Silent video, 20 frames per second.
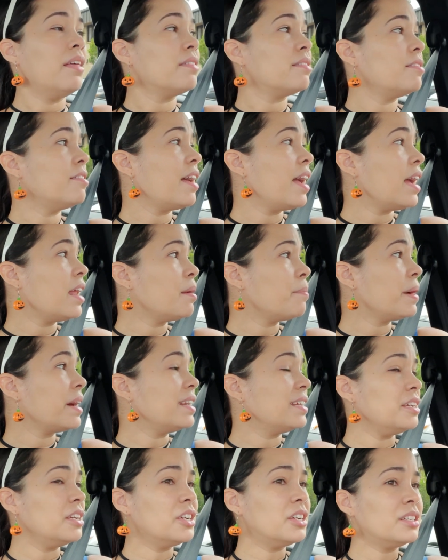Then
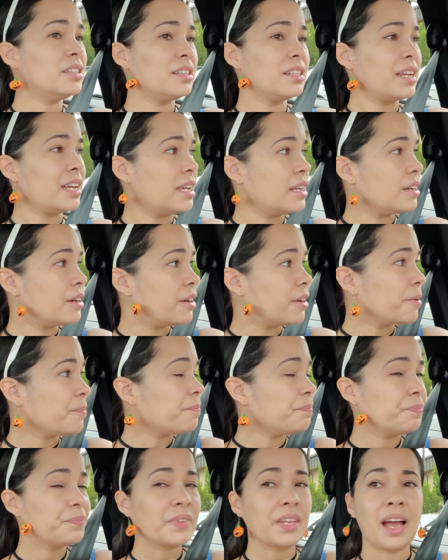about a year later,
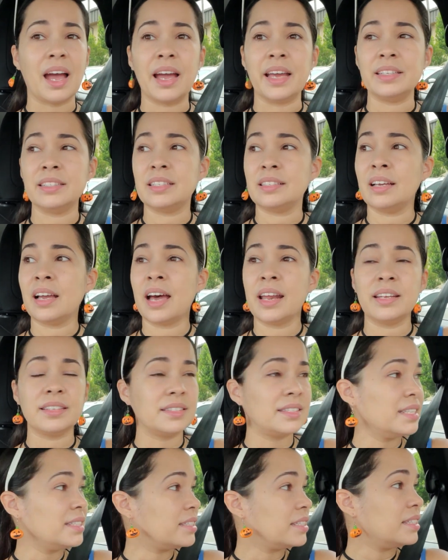I got a
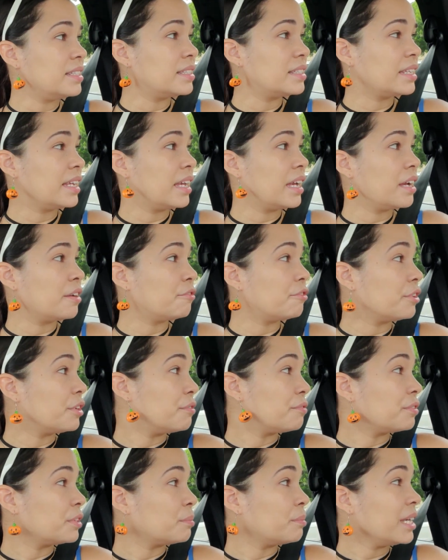CT scan for
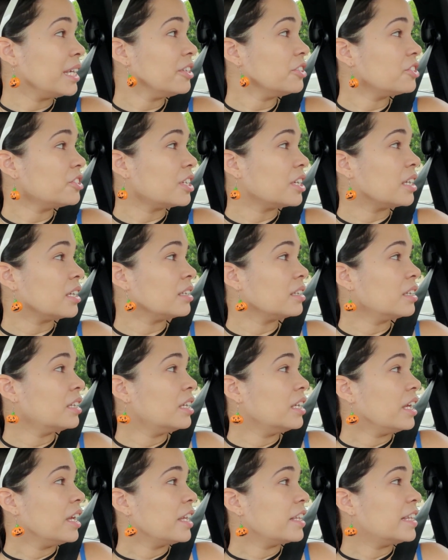
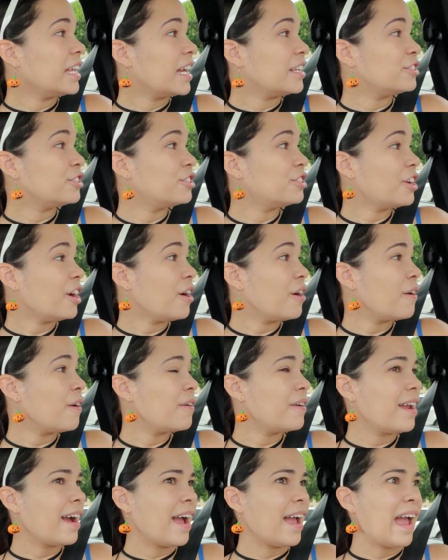inflammation that
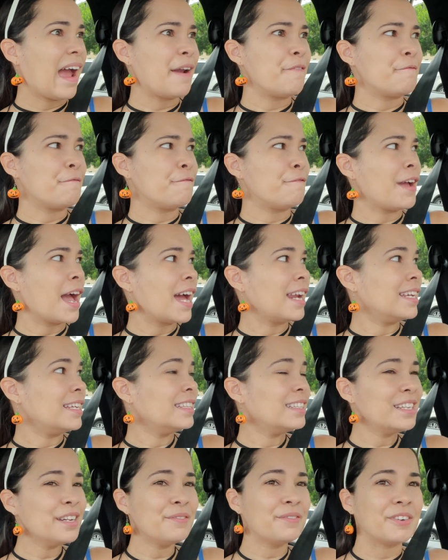showed I had fatty
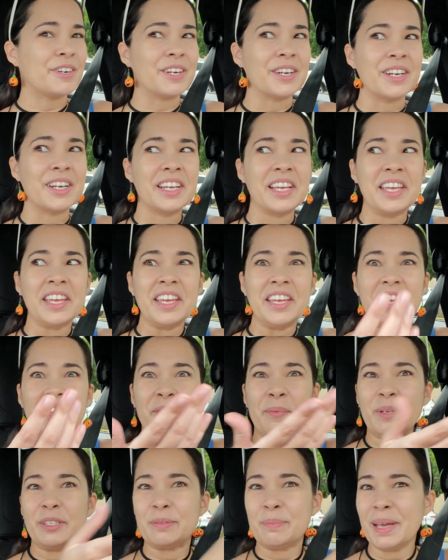liver,
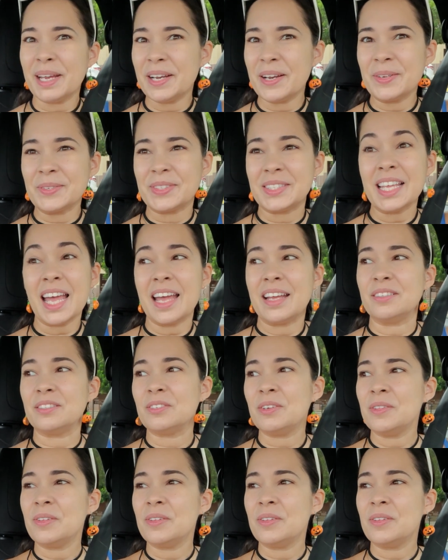which made no sense.